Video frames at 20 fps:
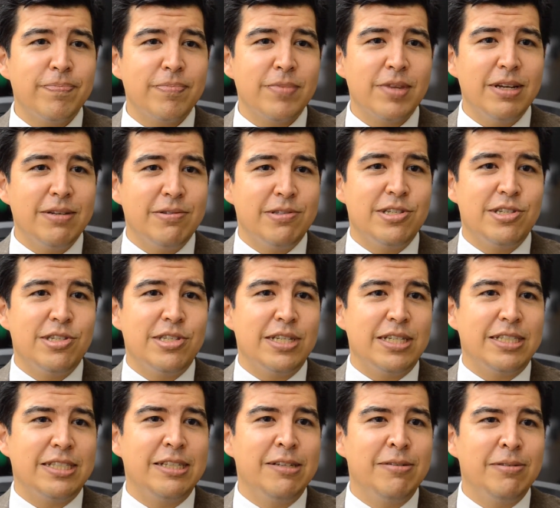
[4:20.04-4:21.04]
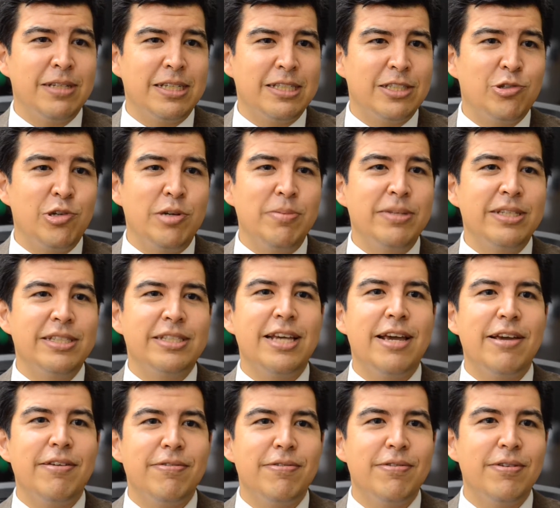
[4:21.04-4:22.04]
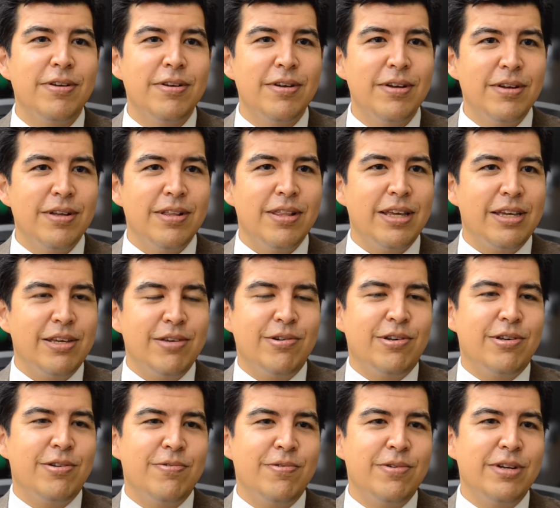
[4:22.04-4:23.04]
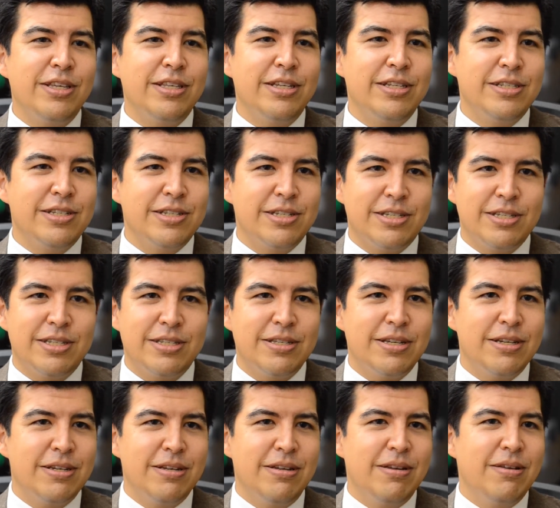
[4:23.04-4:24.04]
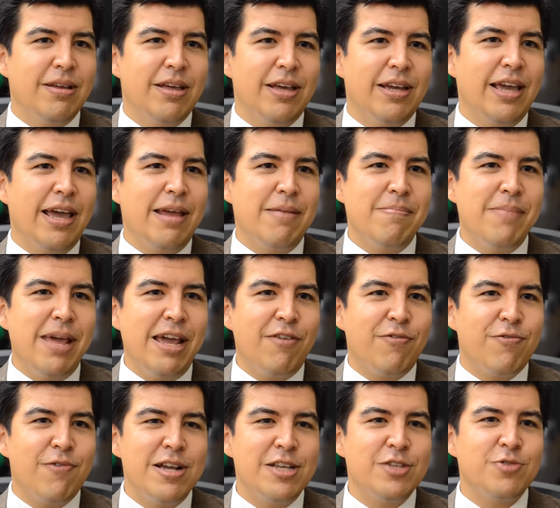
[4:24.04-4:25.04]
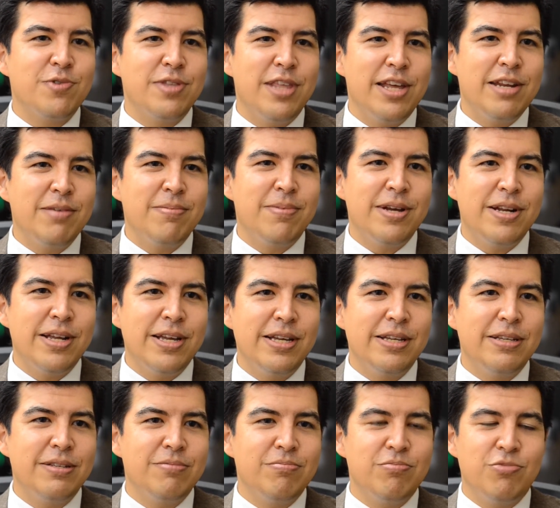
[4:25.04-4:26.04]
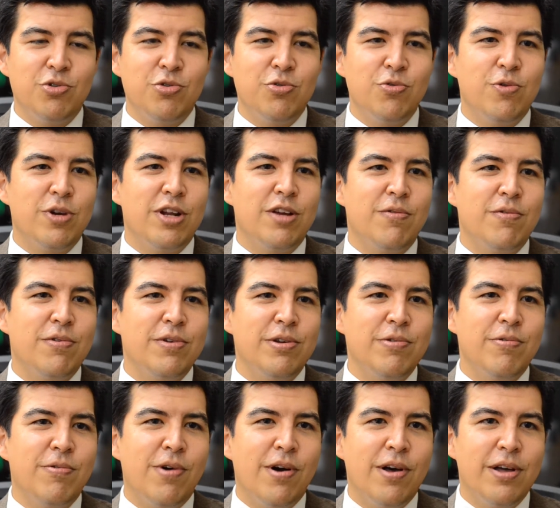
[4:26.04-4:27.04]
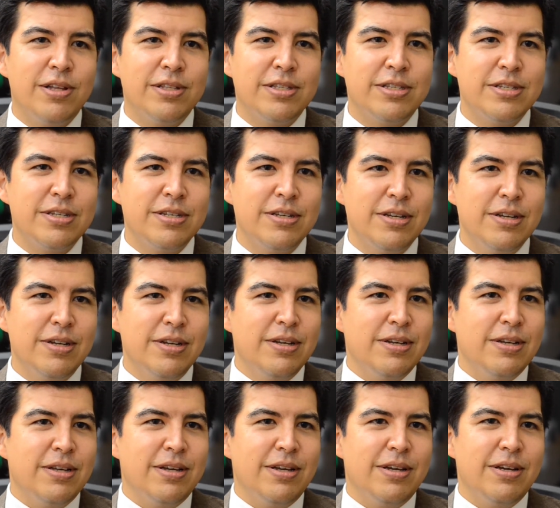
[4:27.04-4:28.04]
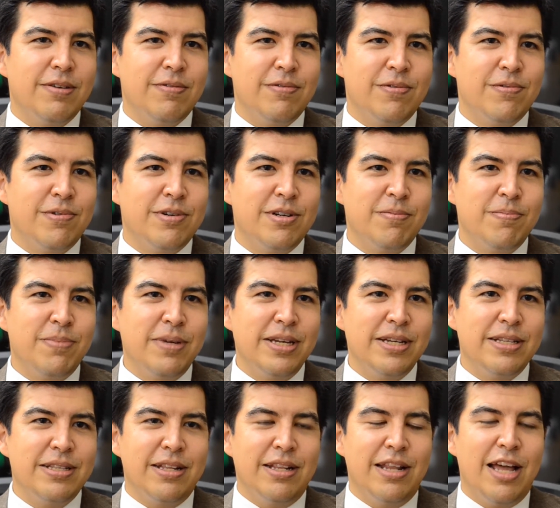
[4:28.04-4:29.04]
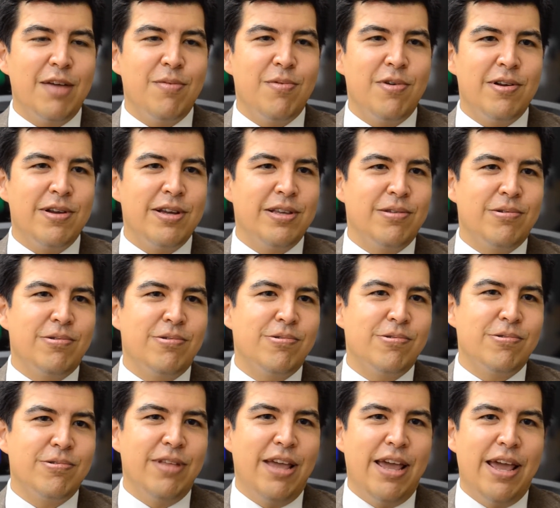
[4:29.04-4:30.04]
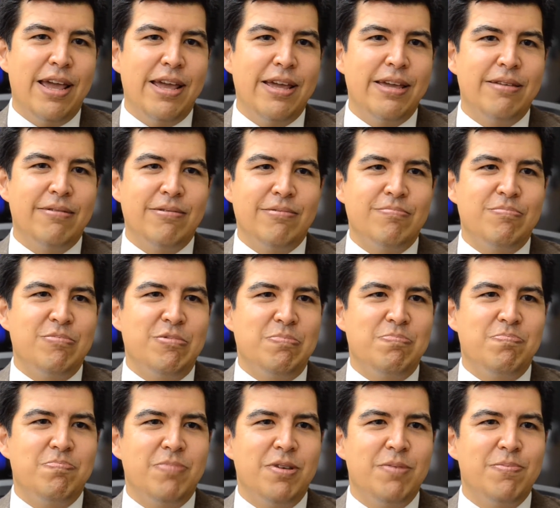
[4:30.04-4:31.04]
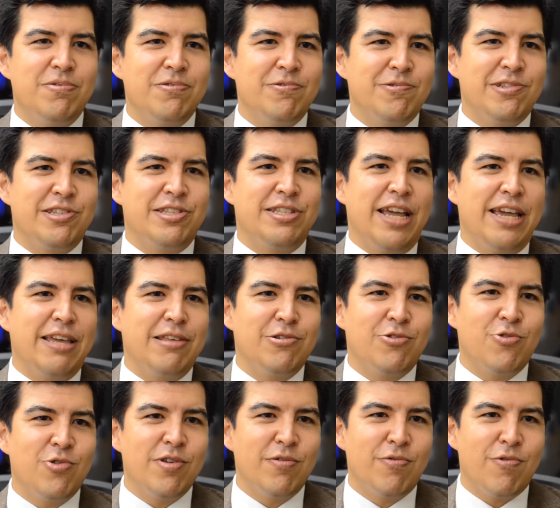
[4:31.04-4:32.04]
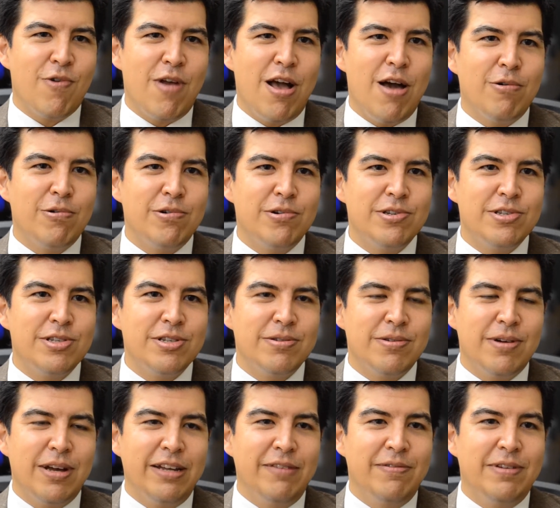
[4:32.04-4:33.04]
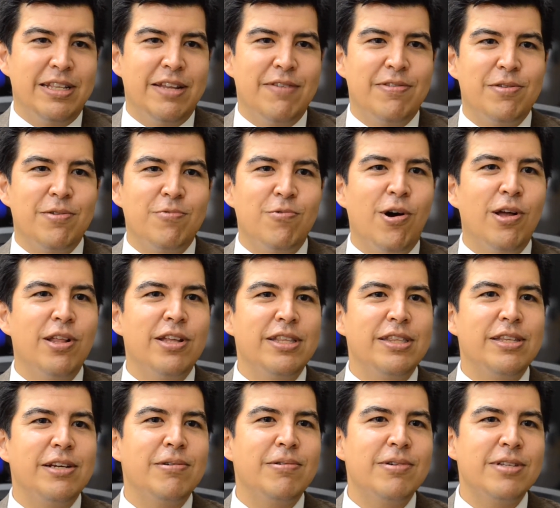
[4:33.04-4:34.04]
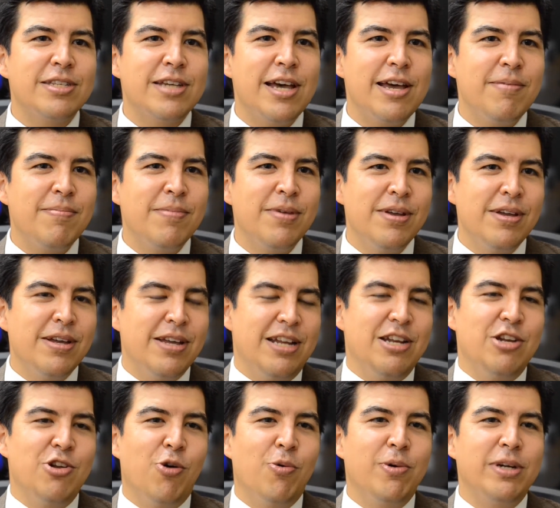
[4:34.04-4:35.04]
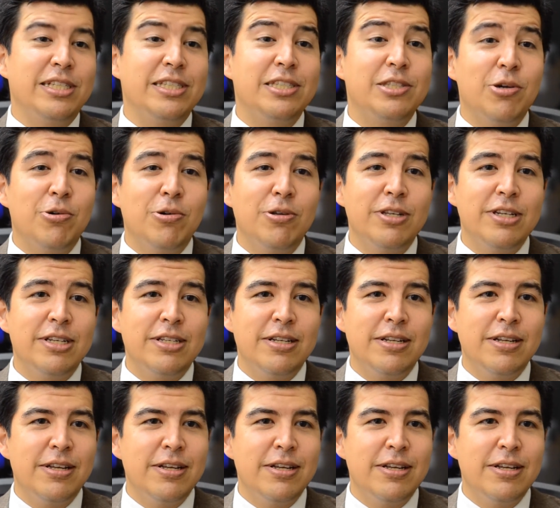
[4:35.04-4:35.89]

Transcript: It was just extremely safe. Like you could really just, again, make friends with anybody, do whatever you want. If you want to be in the library the whole day, people would stay there 24 hours. I even left a wallet there one time and nobody stole it.